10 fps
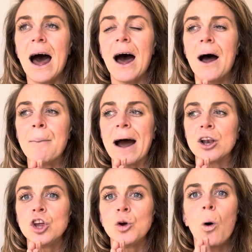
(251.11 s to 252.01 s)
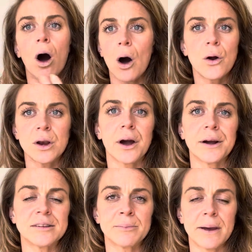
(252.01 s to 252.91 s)
And you are only
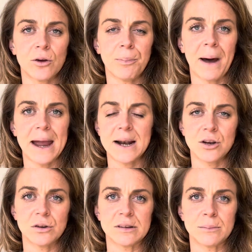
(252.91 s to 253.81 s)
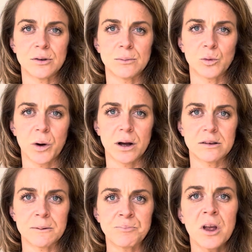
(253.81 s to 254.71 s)
going to make your pain and your symptoms worse.